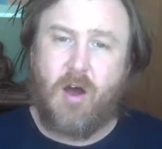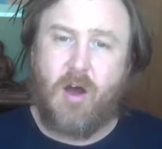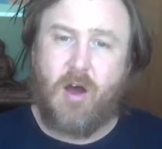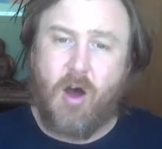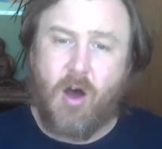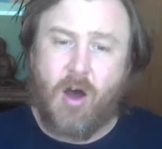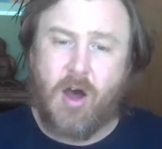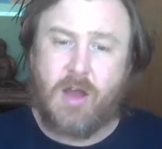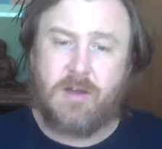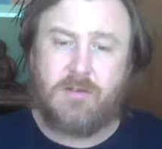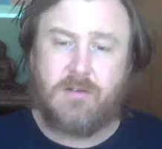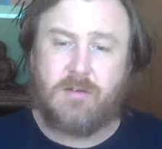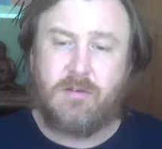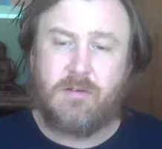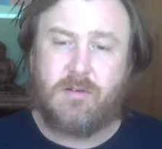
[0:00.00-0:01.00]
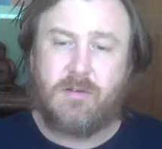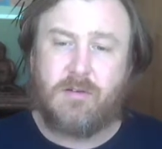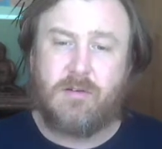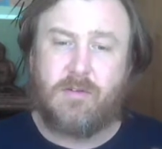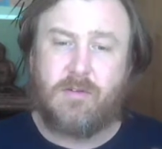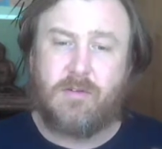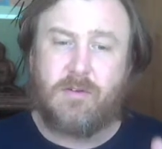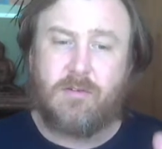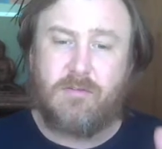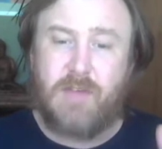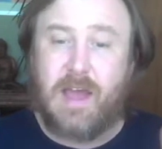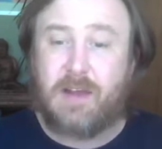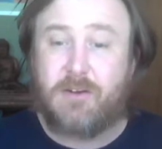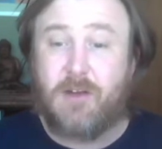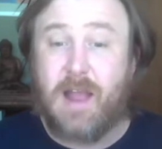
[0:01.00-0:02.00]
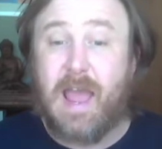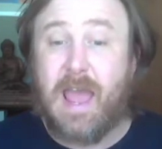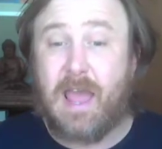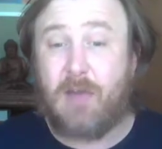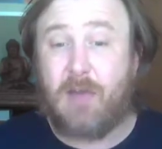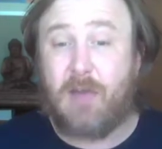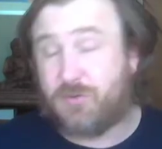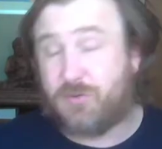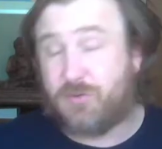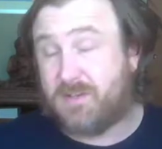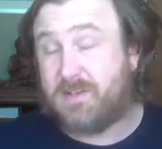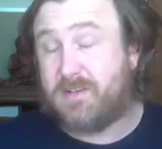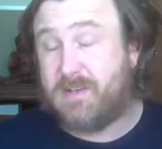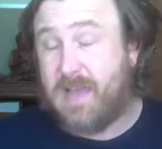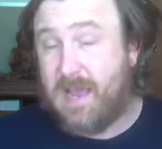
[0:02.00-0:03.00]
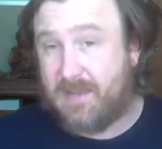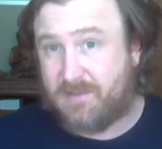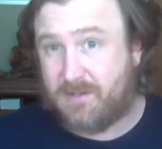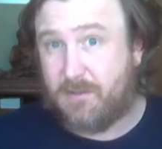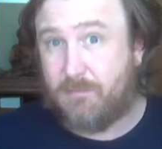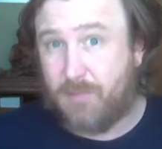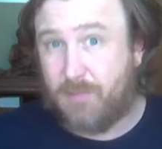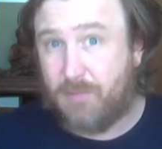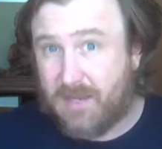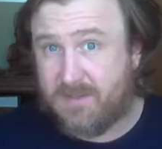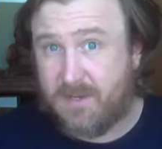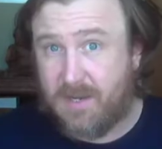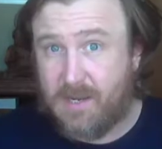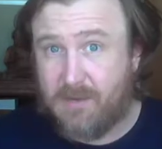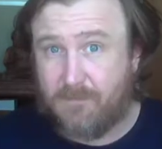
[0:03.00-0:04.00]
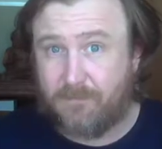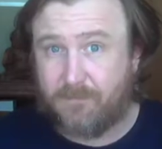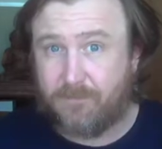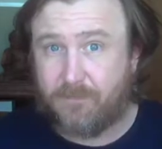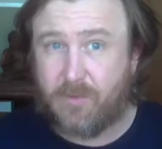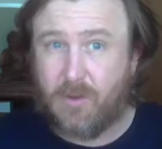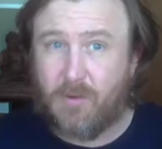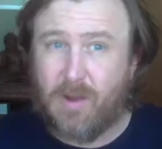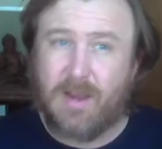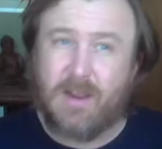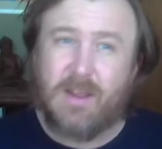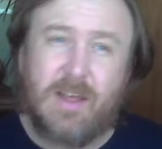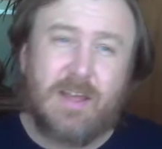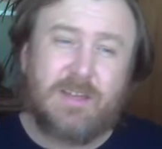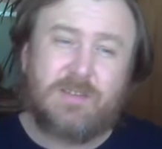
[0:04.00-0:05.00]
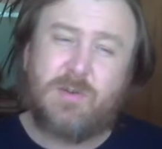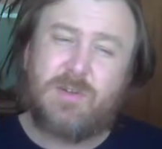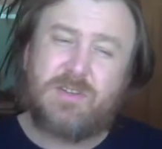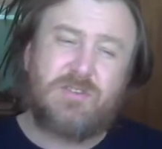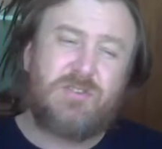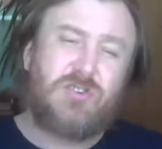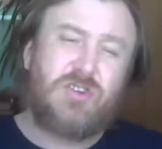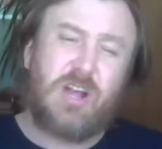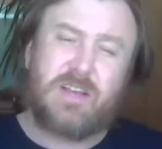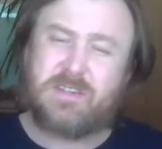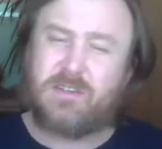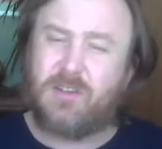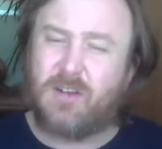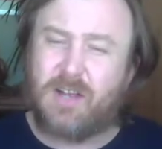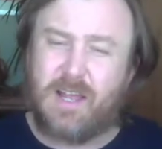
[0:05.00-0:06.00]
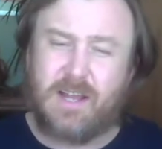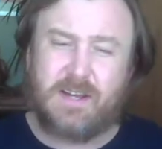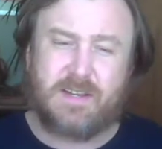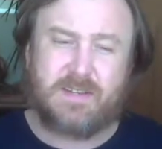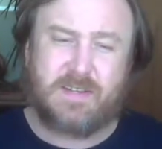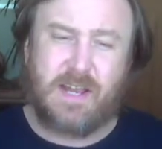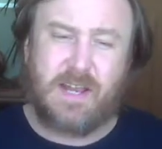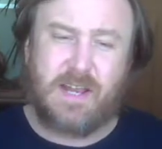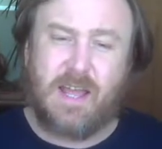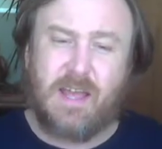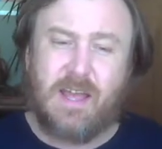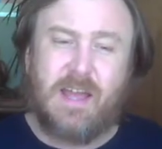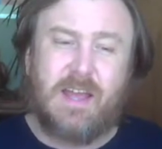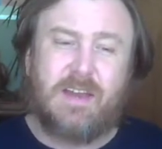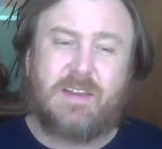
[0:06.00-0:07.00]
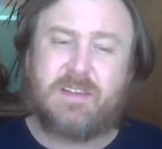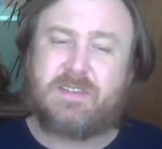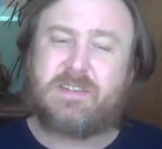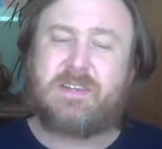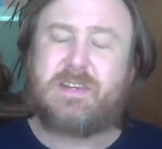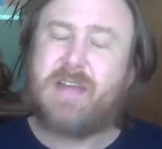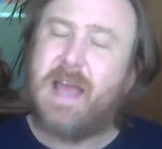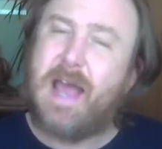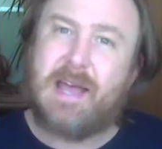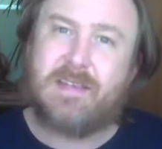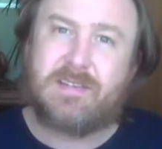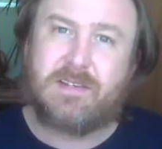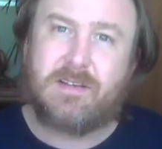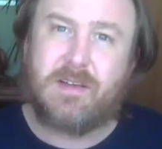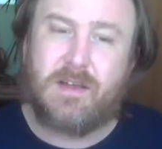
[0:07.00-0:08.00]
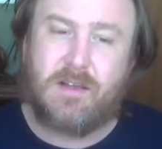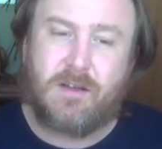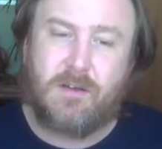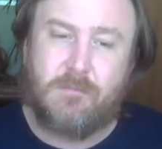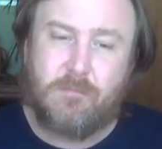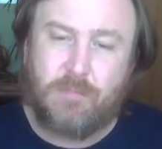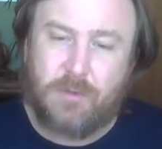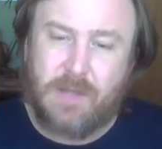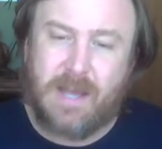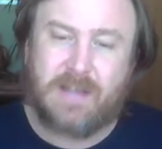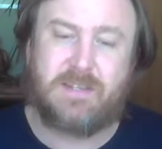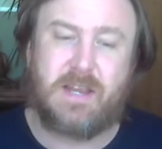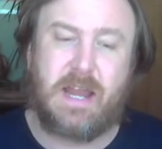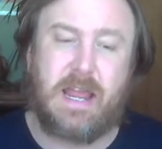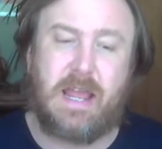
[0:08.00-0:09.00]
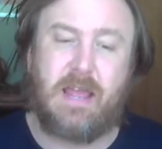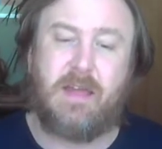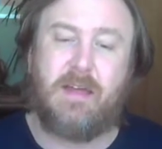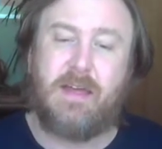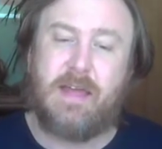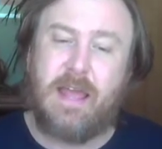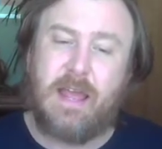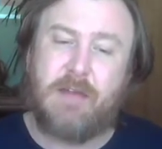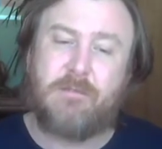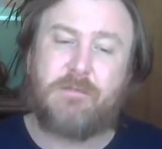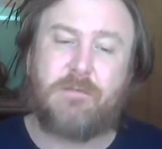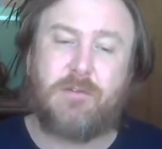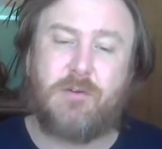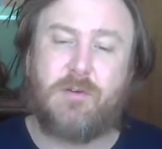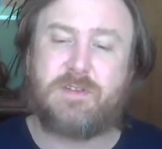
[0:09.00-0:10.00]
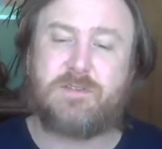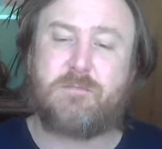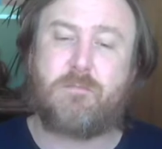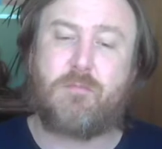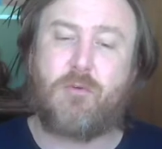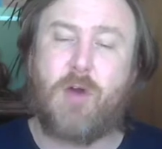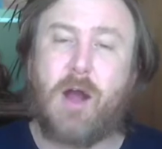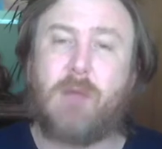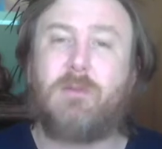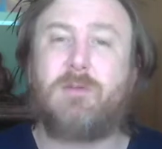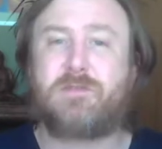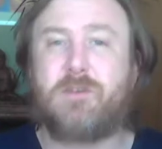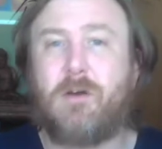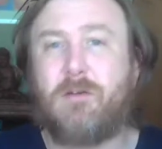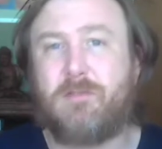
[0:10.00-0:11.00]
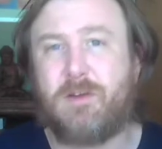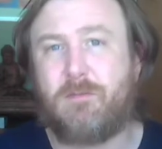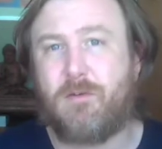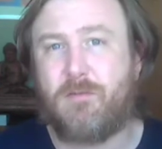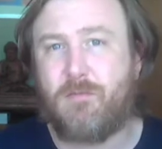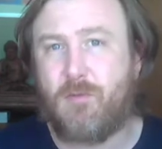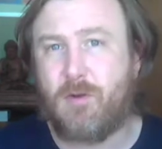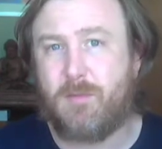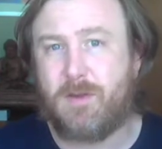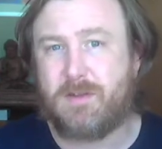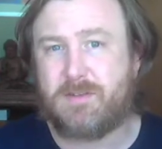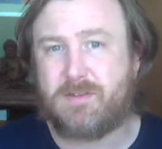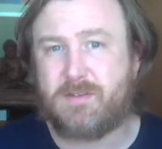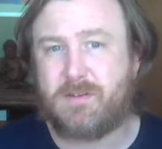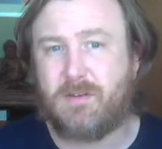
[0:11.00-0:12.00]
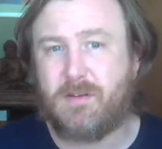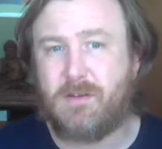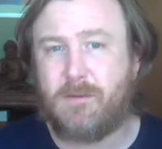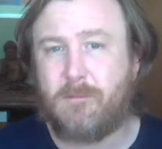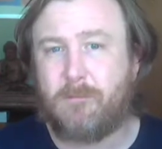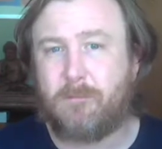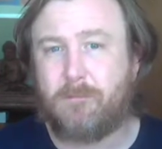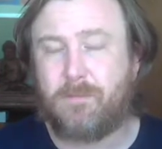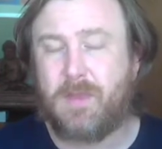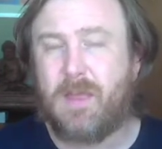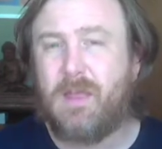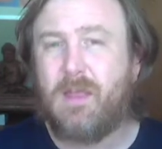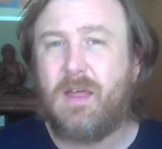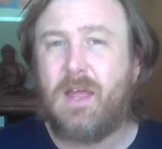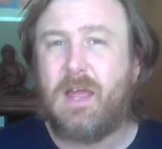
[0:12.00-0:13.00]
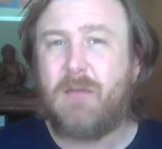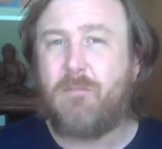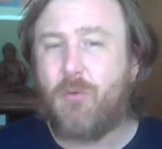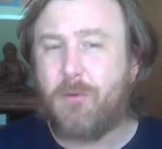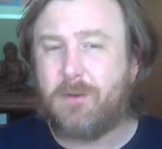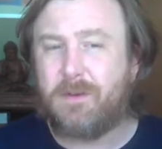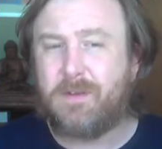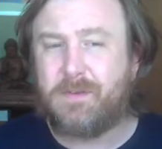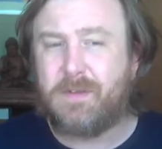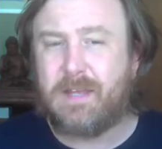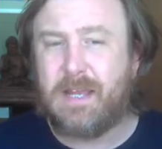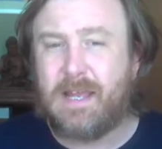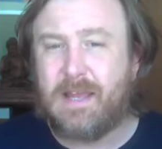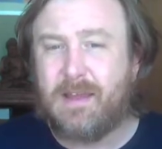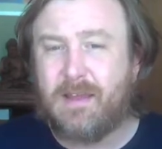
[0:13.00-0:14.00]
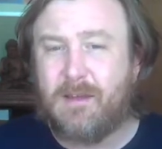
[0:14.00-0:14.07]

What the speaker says: on factor A, which was task complexity, right? So it's just looking to see, does task complexity influence problem-solving performance? Importantly,